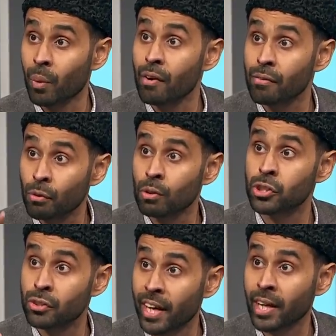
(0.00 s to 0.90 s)
We're yeah. a
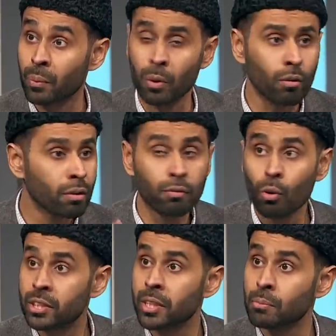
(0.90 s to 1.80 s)
force to reckon with, over
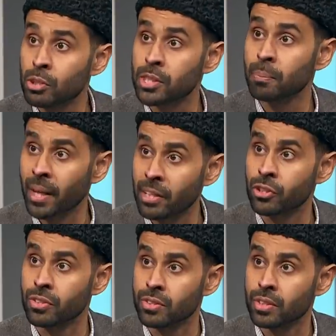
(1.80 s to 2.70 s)
forty Muslim
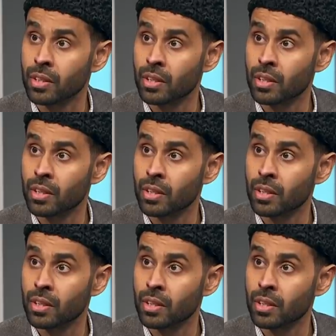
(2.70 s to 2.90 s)
nations,